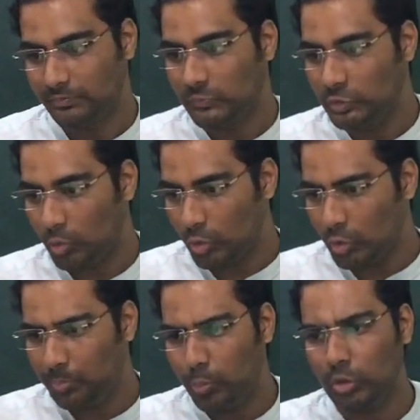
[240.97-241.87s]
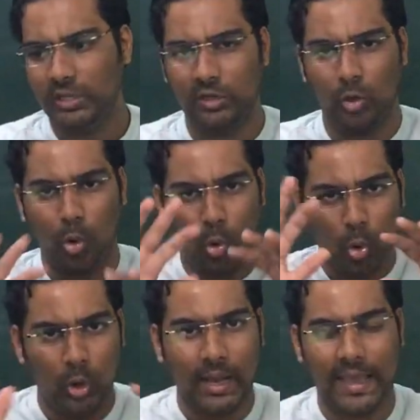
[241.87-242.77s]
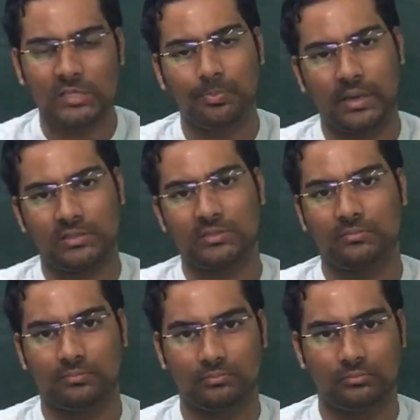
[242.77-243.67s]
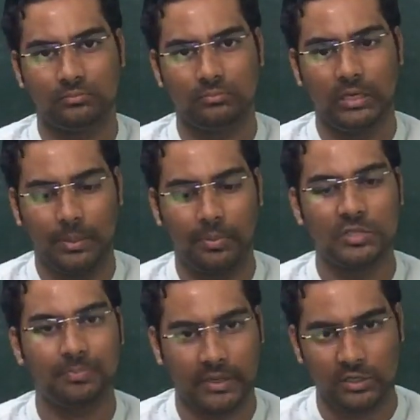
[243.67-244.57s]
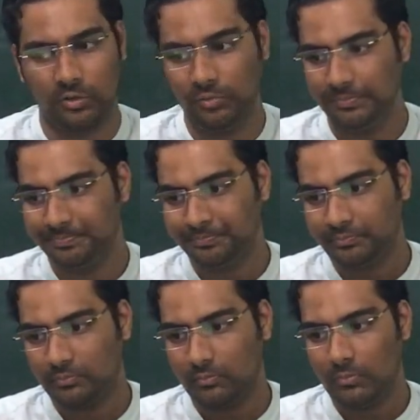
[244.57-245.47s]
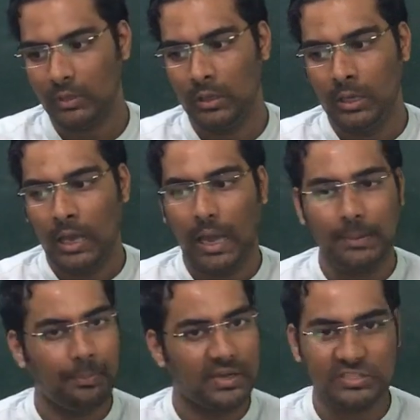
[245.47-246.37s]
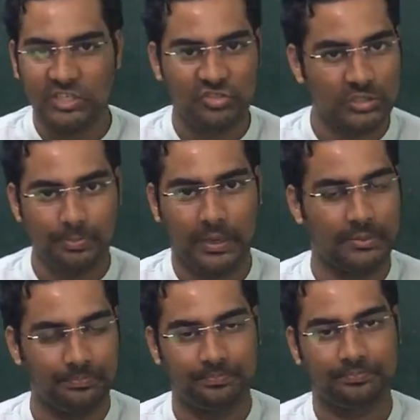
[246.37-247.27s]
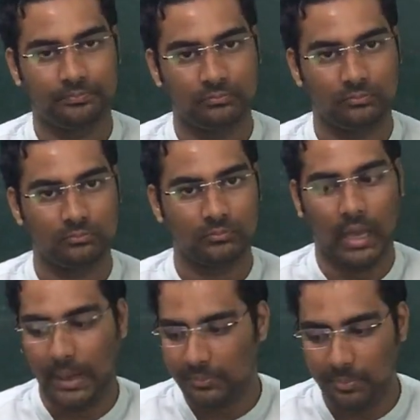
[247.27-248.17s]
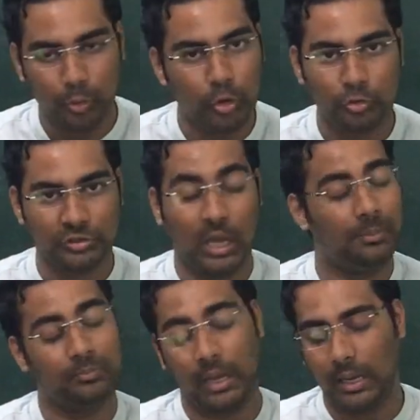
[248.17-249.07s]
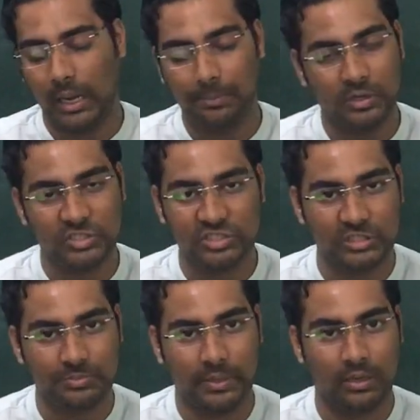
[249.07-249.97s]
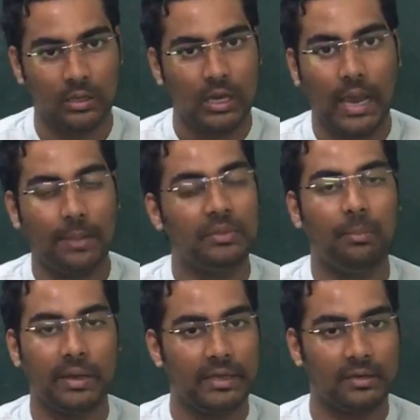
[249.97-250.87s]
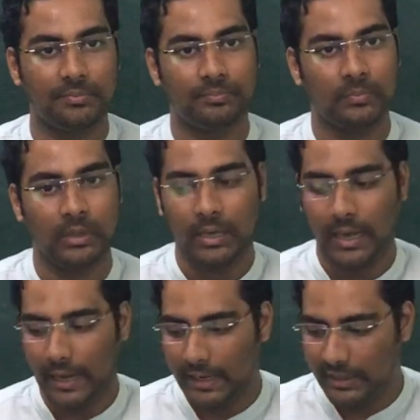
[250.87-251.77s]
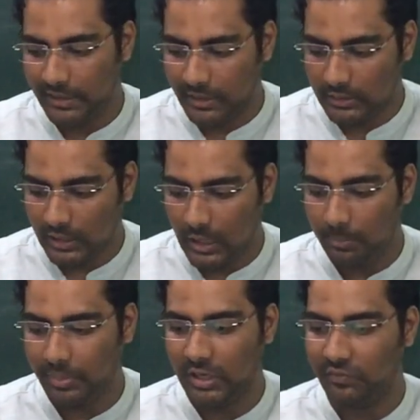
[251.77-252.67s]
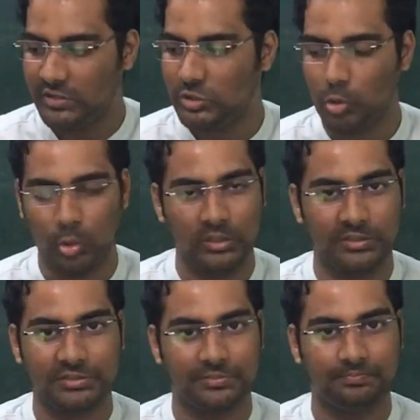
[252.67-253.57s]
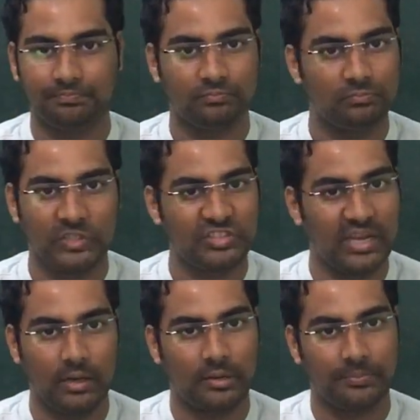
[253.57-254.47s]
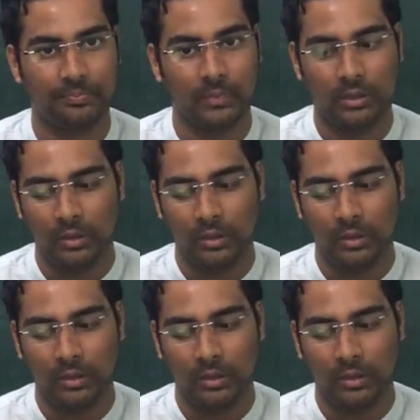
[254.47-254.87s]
So to put that whole aspect in a perspective, I purchased this pen. I am the producer. I purchased this pen. I am the buyer, and the company which sold this, the seller.